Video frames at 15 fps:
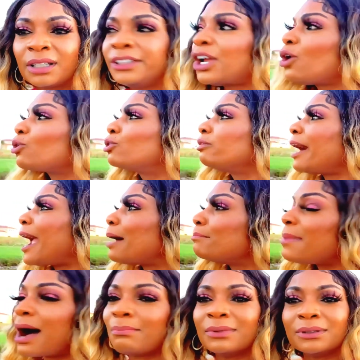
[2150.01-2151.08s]
Your
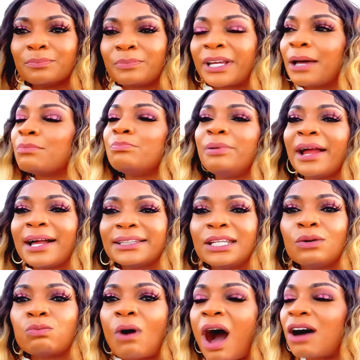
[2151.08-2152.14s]
grandmama can barely
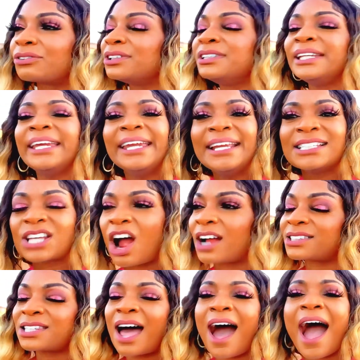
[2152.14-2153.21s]
walk, knees are
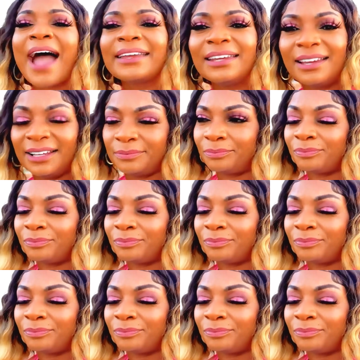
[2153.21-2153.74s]
tired,